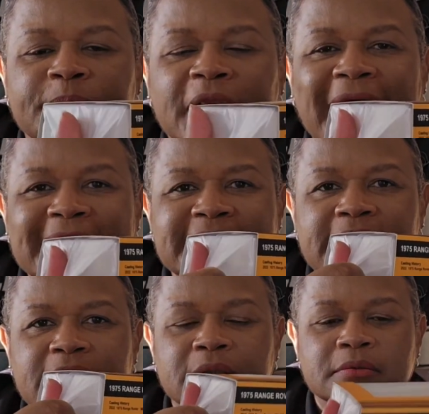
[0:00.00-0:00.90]

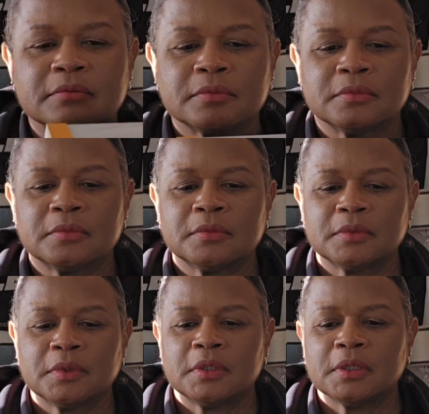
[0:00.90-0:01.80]
plastic,
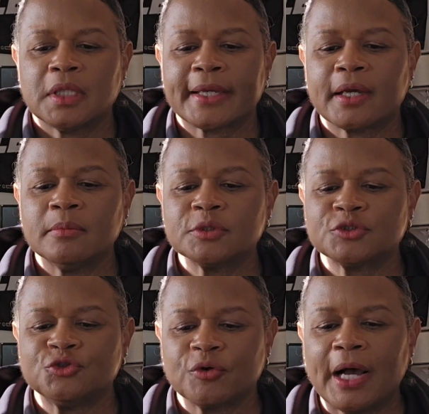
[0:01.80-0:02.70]
like almost
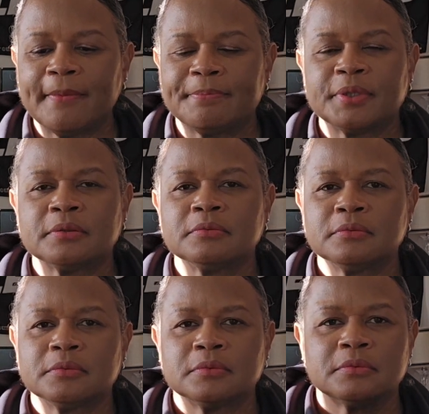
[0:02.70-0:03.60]
dropped
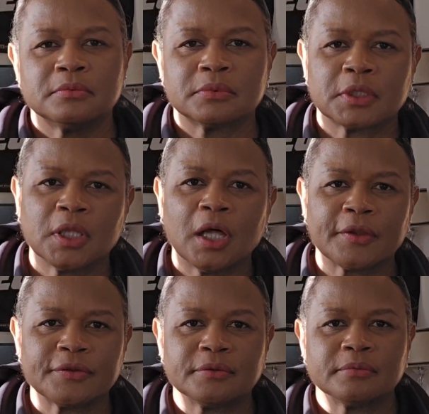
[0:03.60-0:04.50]

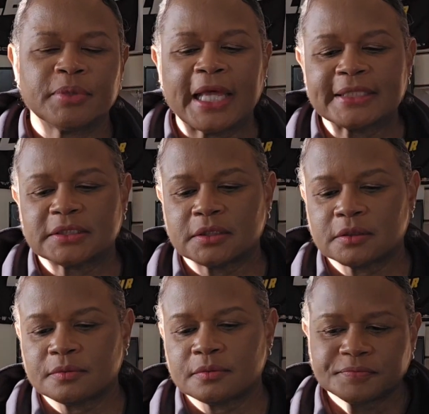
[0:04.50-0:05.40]
cloth plastic.
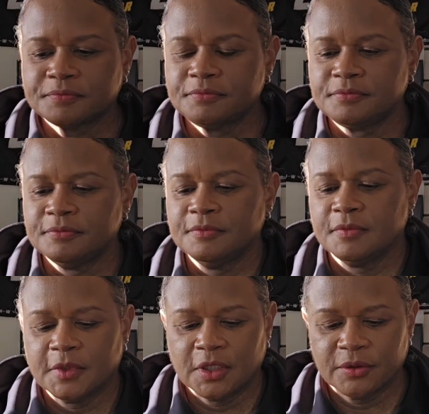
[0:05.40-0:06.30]

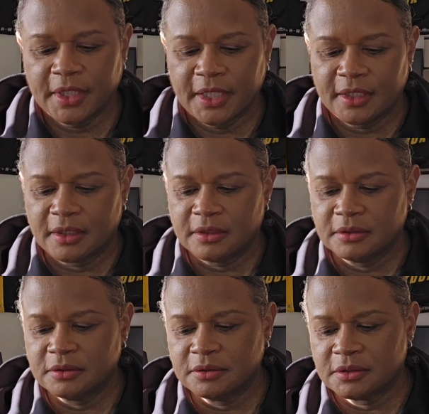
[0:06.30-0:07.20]
Okay,
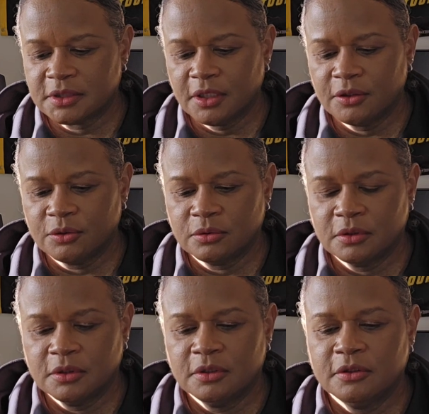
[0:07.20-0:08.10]
so
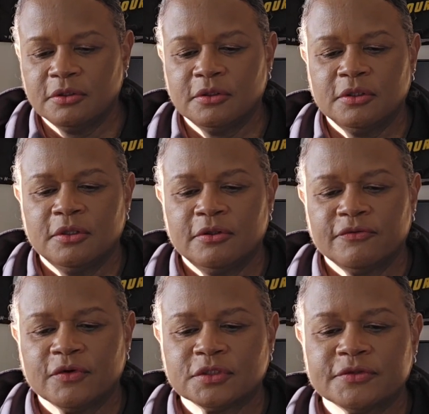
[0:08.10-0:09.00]

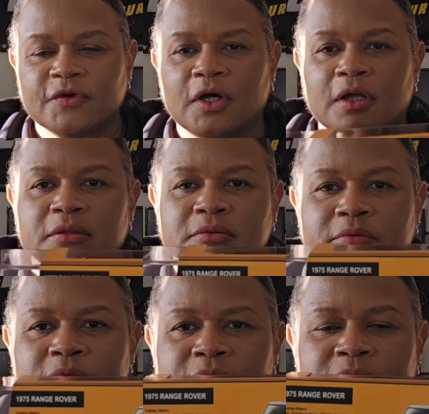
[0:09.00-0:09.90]
first of all,
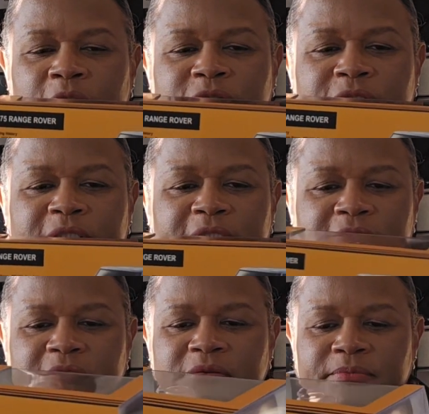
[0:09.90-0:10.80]
most of
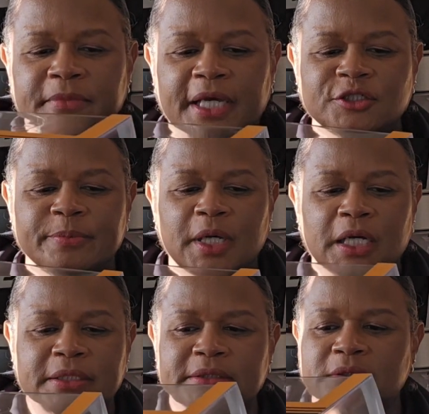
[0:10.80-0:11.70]
these
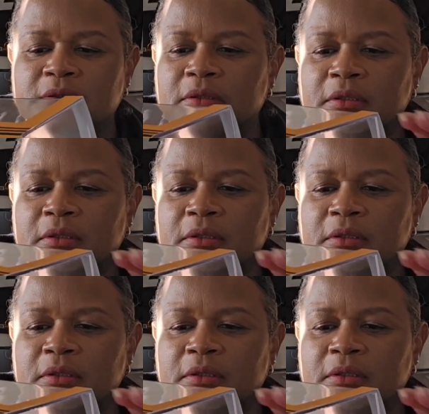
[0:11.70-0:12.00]
Matchbox